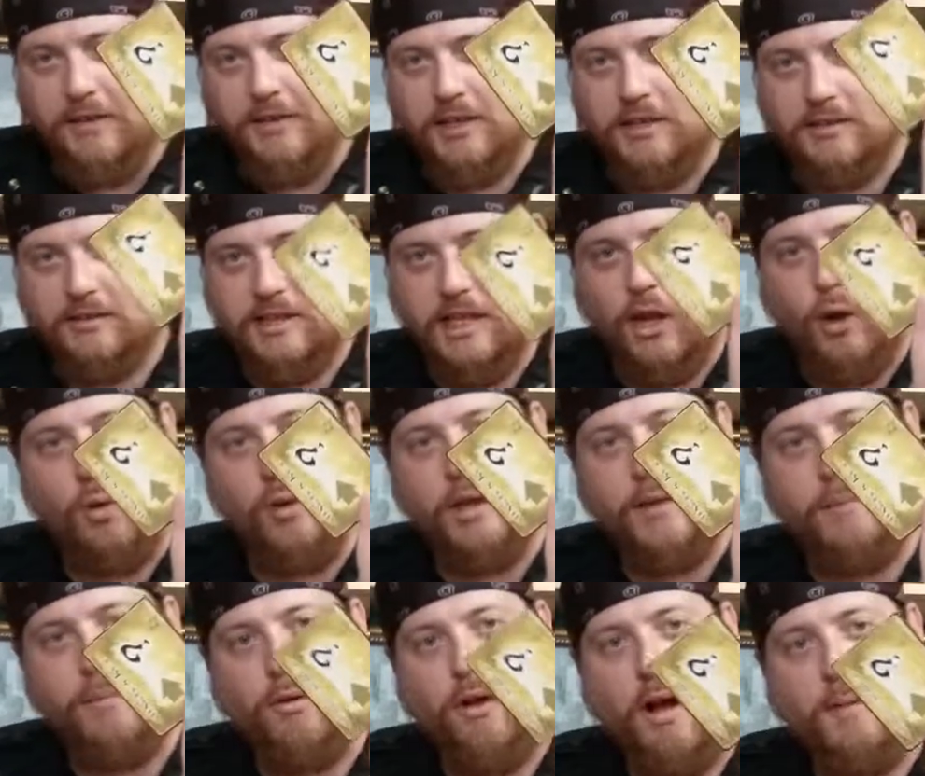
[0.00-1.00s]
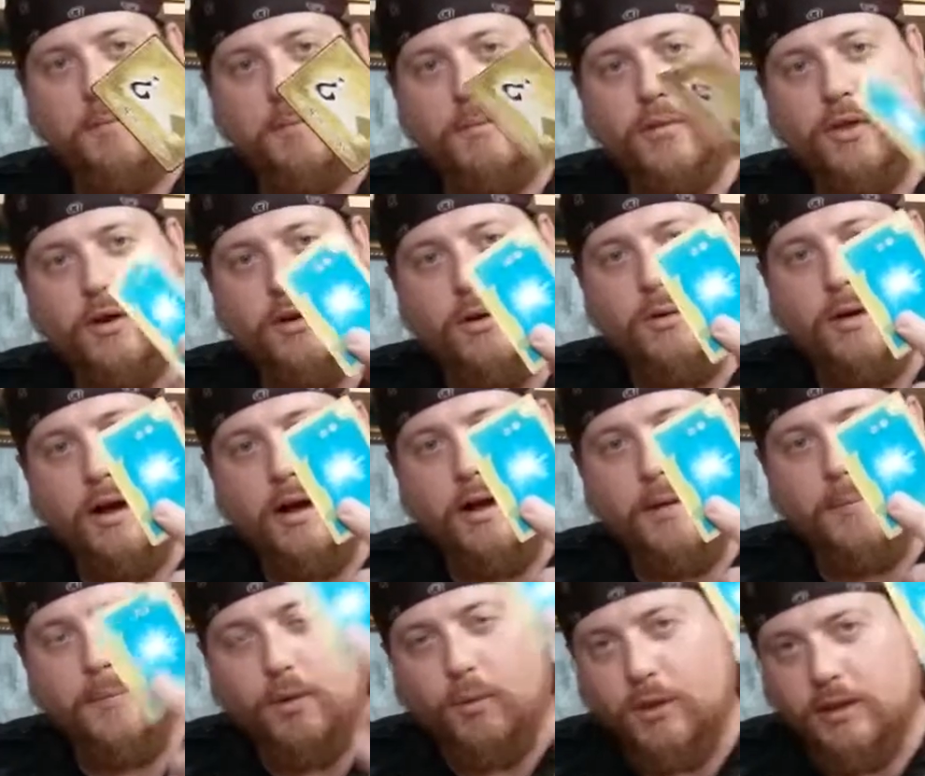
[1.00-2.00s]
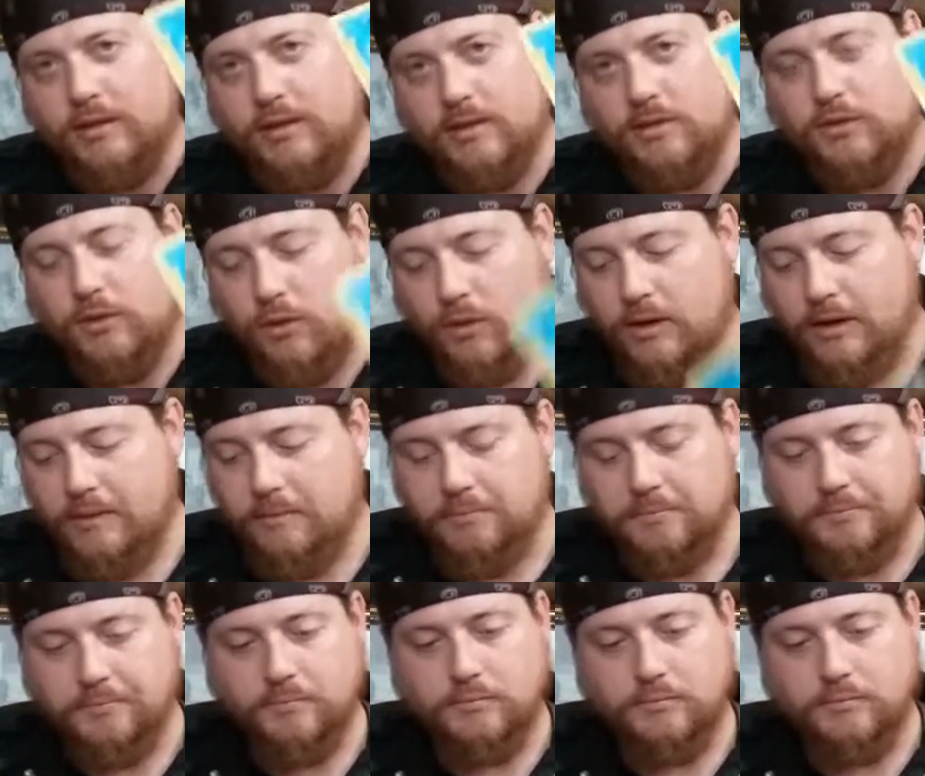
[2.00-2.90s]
This is the only problem, though, with this toy,